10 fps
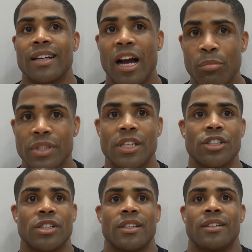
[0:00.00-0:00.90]

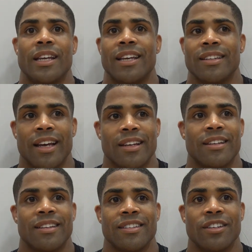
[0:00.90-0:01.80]
competition and, like,
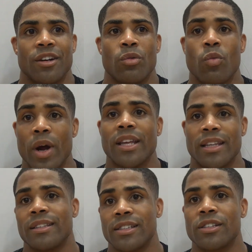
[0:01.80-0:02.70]
you know, weight
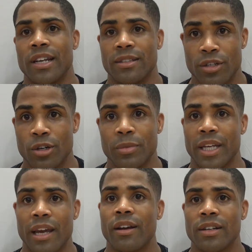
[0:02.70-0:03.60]
that this
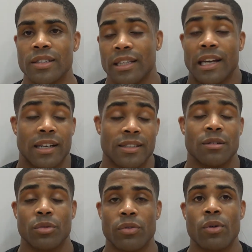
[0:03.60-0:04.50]
tournament carries. And like I
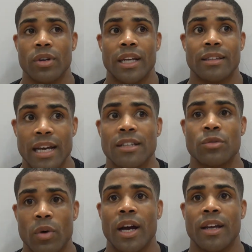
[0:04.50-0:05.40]
said before, like,
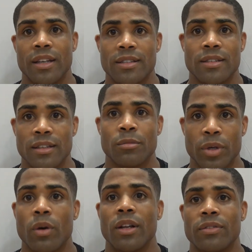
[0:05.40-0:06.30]
that's why it's an
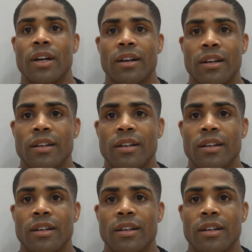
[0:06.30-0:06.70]
Olympic qualifier.